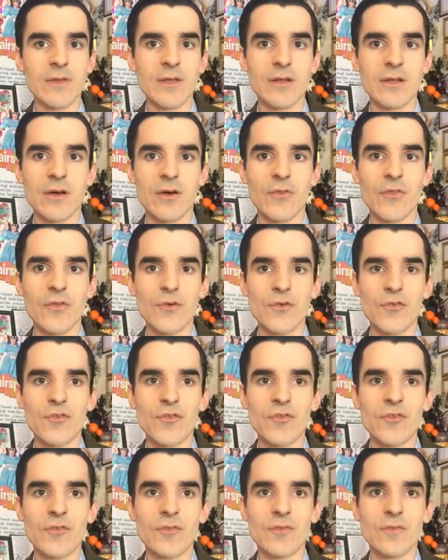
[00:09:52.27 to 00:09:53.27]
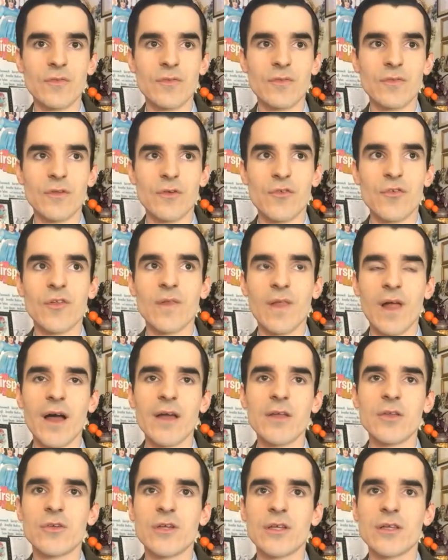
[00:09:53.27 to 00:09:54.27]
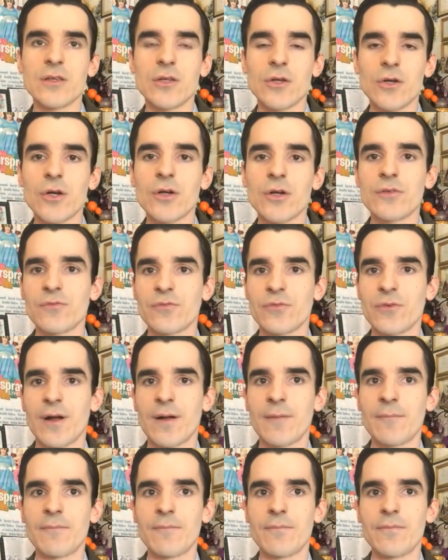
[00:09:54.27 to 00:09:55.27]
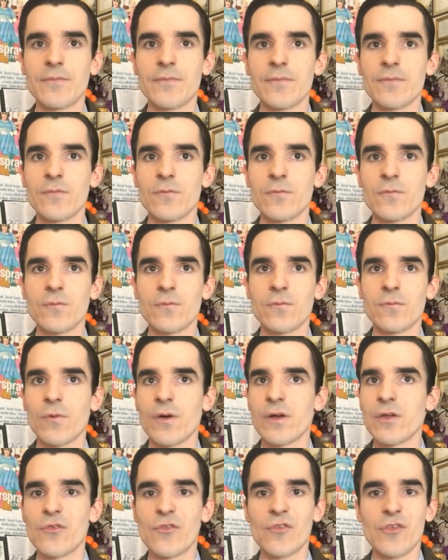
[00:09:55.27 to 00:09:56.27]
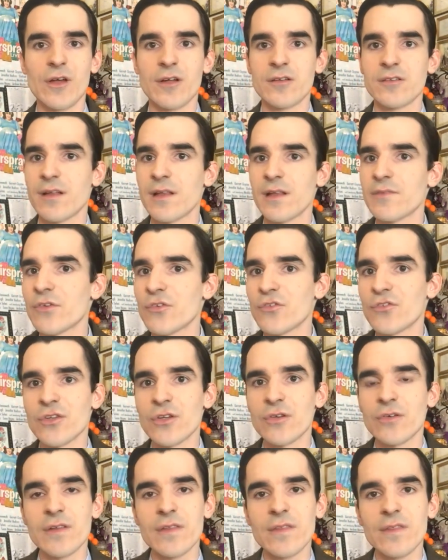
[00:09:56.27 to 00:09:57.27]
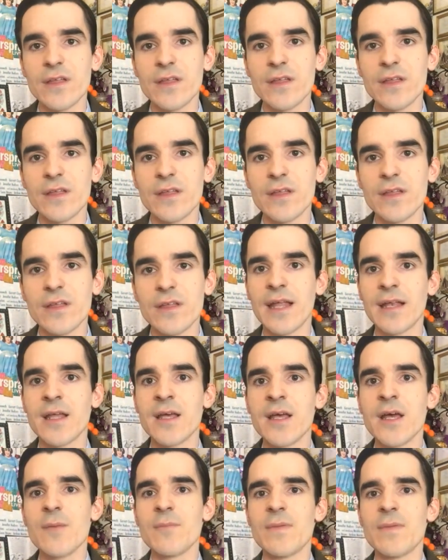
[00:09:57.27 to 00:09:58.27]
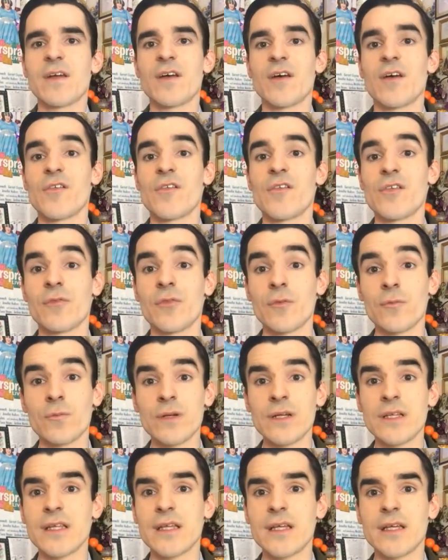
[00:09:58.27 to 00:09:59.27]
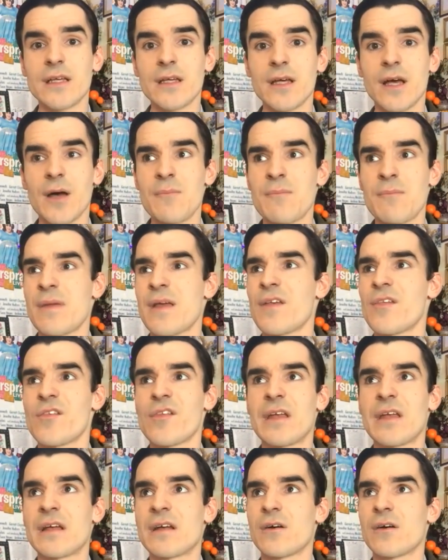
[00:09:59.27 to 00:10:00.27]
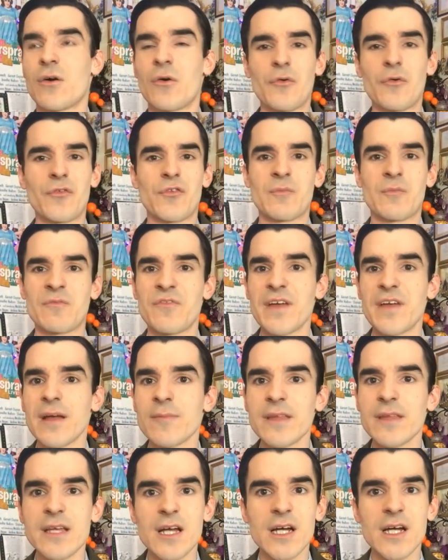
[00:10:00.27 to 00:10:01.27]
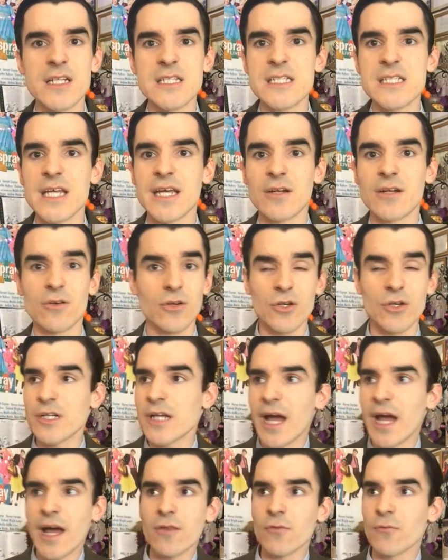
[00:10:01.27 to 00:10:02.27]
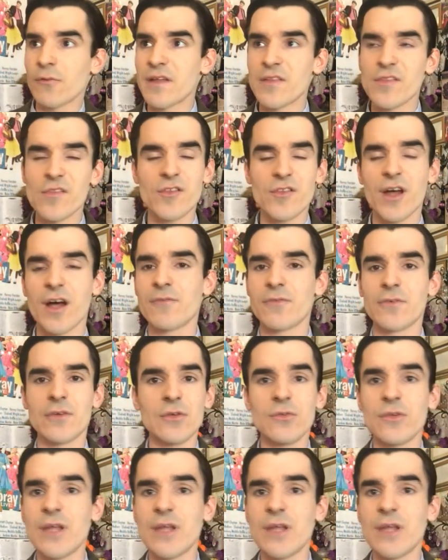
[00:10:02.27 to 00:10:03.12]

You know, there's there's a lot you can learn from what you see on television or in theater and because of the really amazing wholesome family content or good Halloween stuff or you